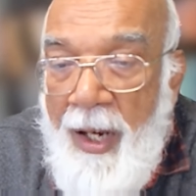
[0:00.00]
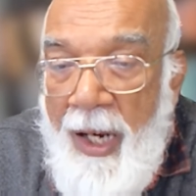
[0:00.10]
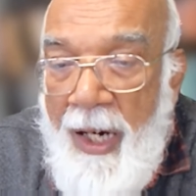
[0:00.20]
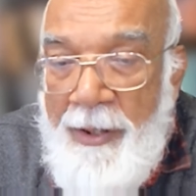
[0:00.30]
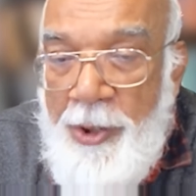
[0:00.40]

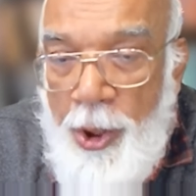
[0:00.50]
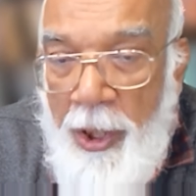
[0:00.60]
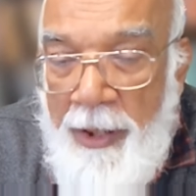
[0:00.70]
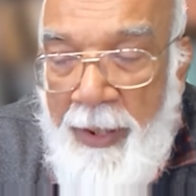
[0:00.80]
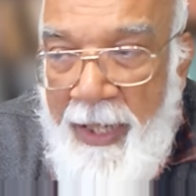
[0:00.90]

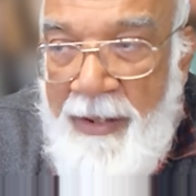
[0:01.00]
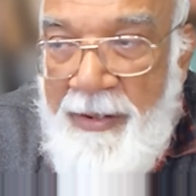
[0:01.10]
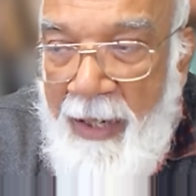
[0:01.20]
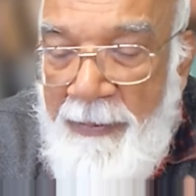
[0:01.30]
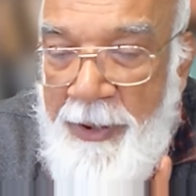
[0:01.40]
action,
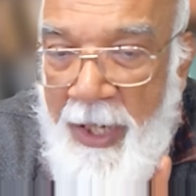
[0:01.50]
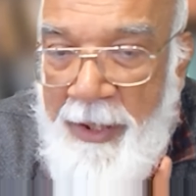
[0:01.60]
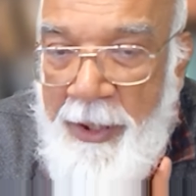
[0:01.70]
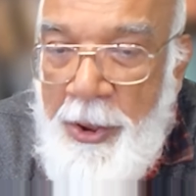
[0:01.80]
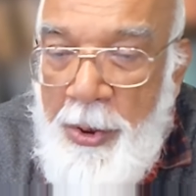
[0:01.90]
unselfish
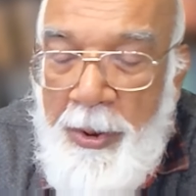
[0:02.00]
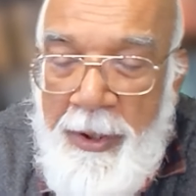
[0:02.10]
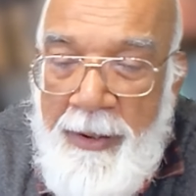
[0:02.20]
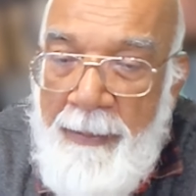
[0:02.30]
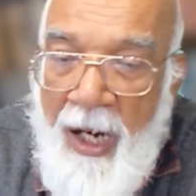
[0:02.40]
attitude
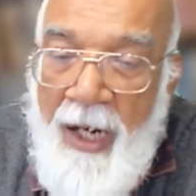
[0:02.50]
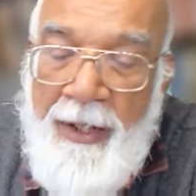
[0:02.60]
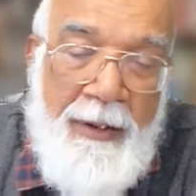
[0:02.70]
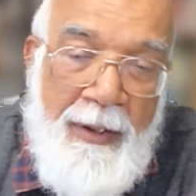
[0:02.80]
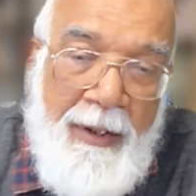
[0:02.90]
in the mind,